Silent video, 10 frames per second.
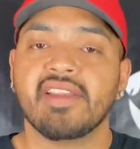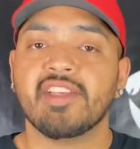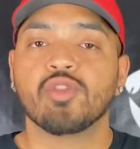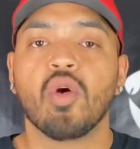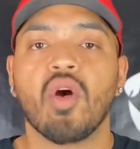
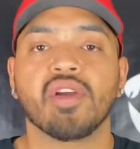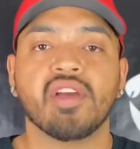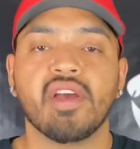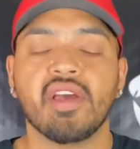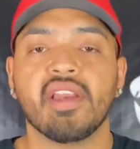These are all
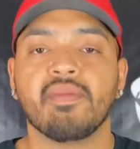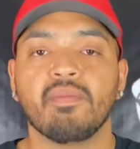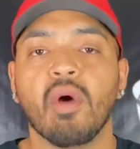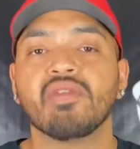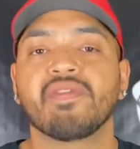good.
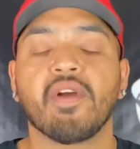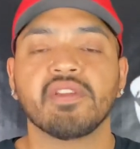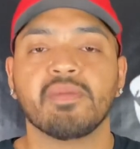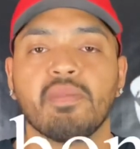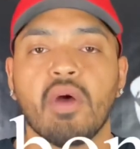Most
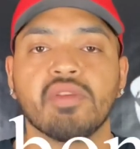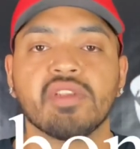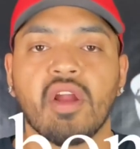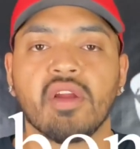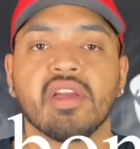frozen
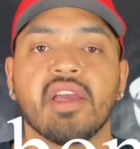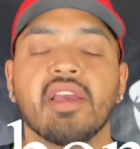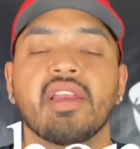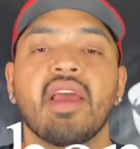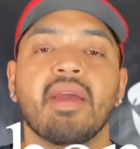bones are
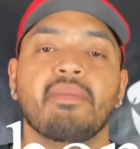good,